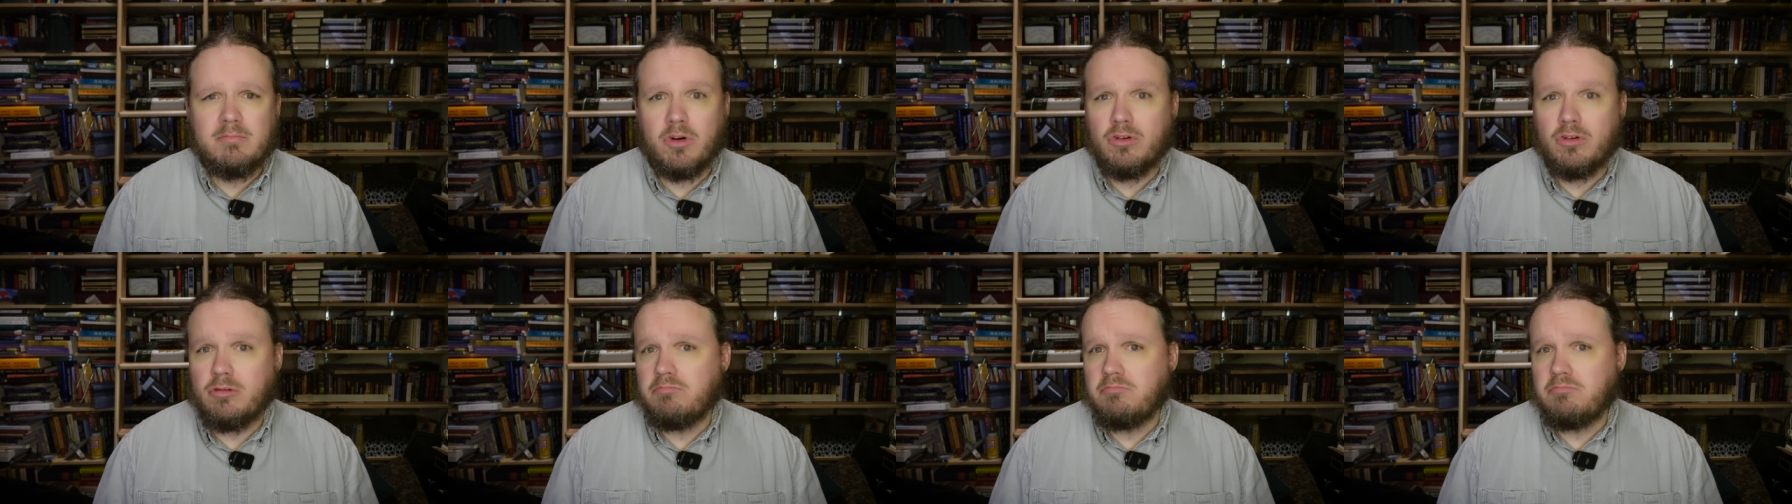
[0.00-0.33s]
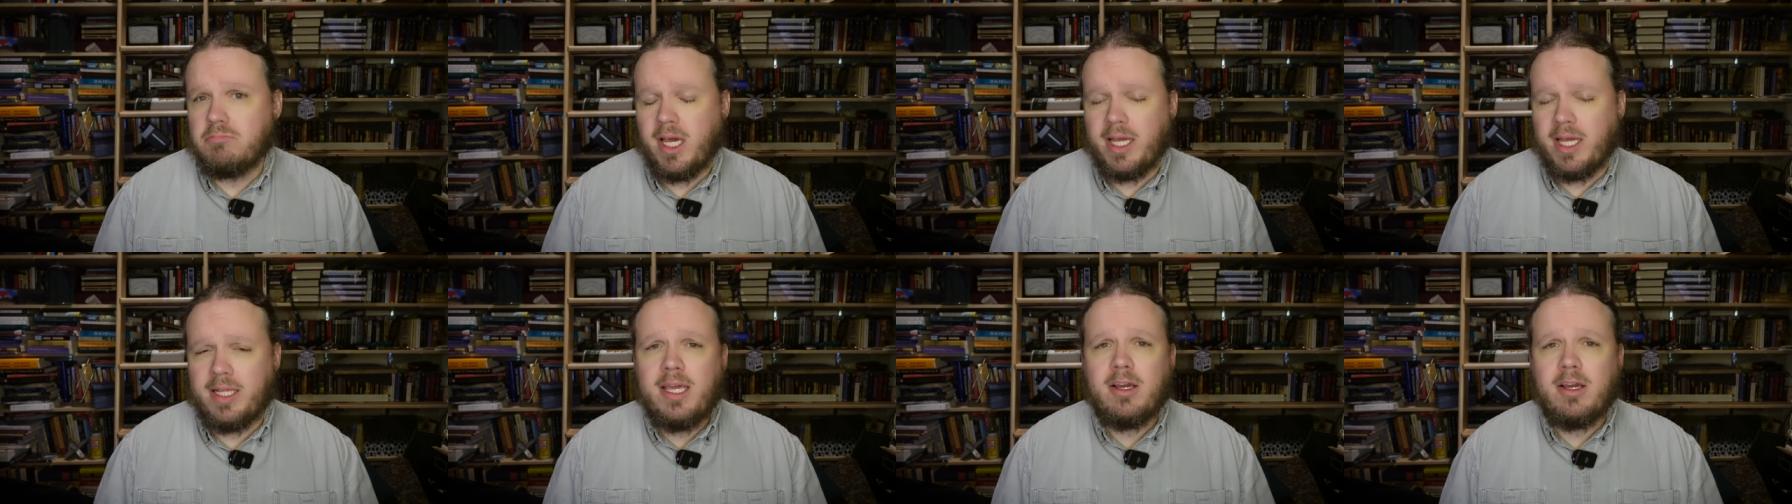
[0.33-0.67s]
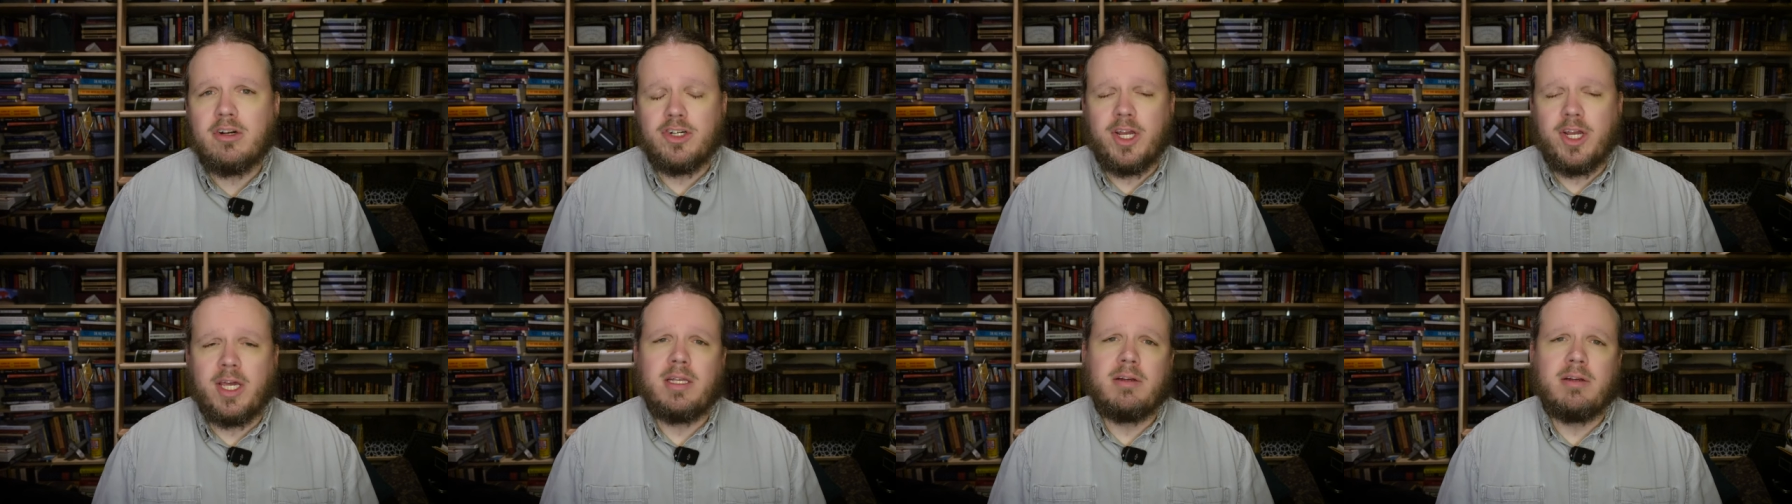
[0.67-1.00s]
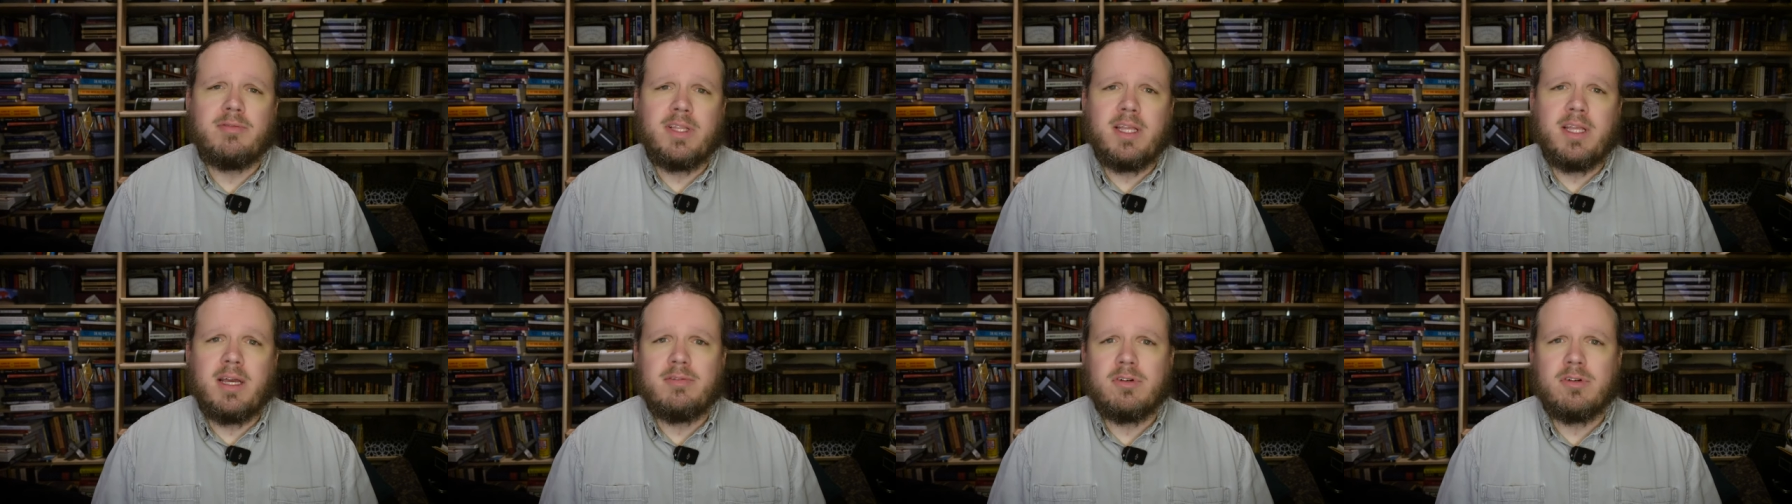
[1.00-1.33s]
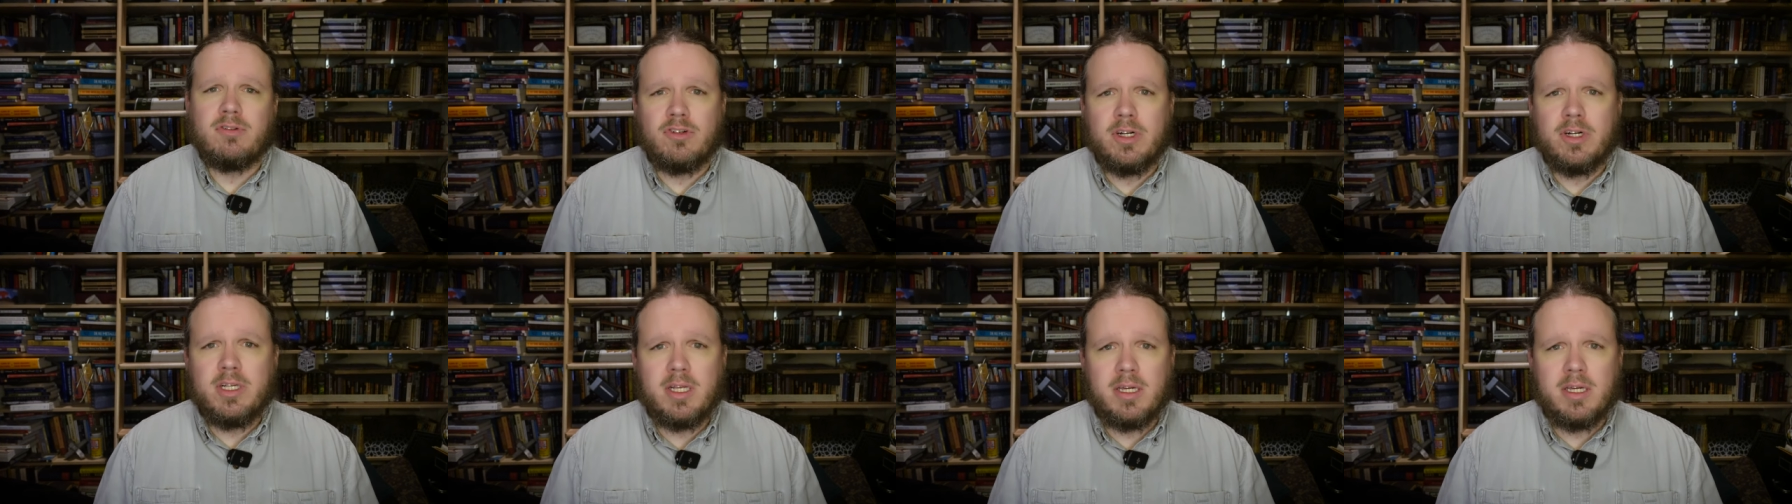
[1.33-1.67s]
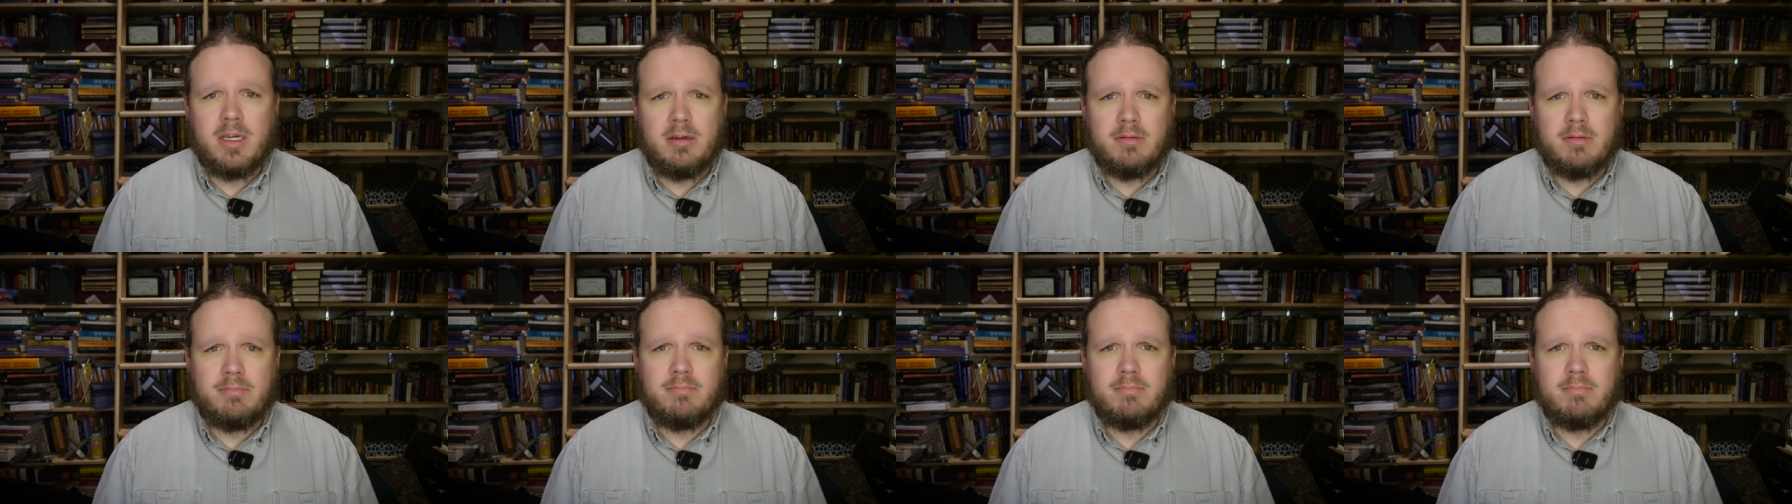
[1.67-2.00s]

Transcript: or any creative endeavor really.